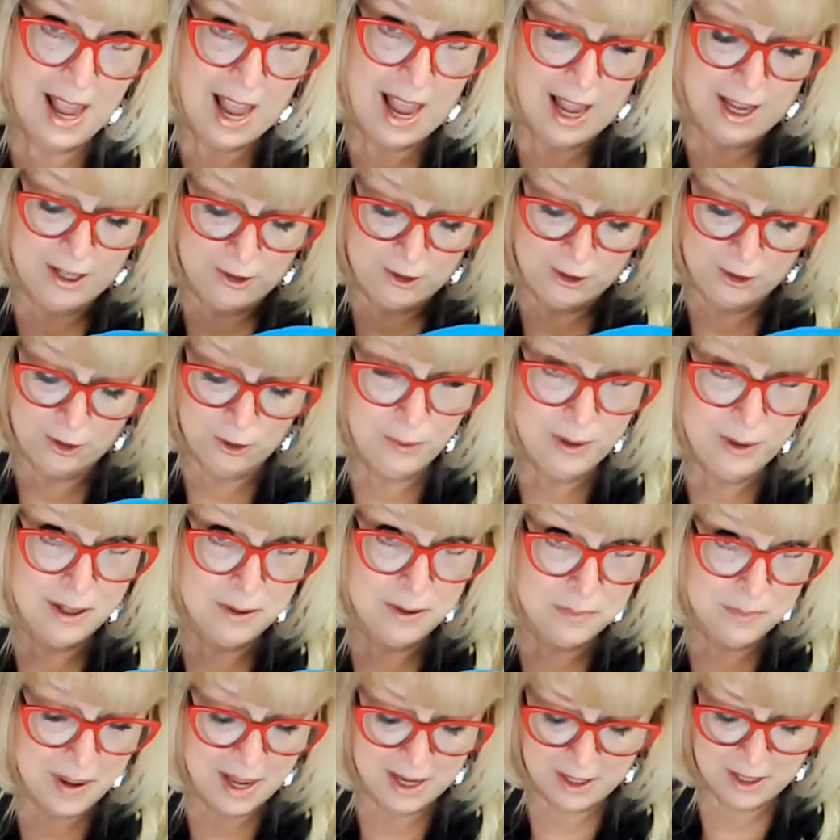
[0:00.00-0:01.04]
and you
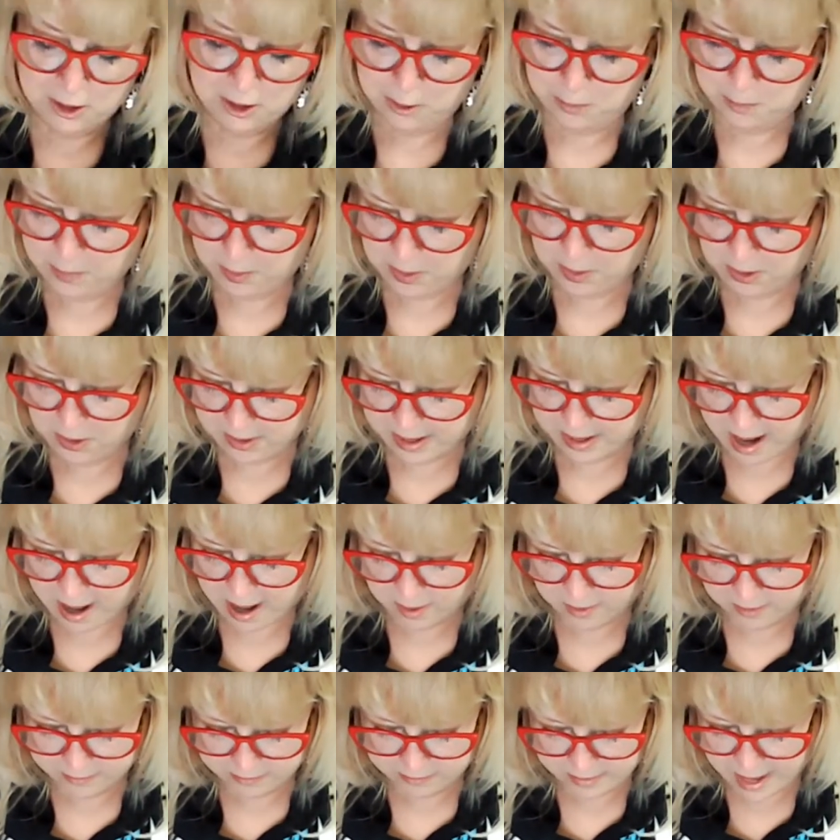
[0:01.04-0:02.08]
could make your bird
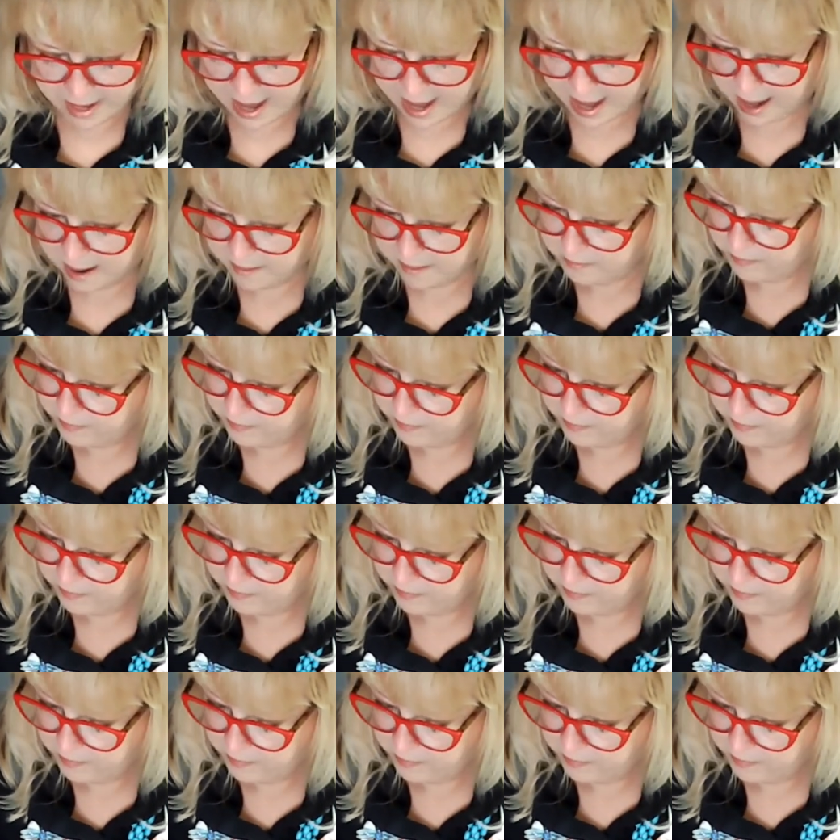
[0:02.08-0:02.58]
out of that.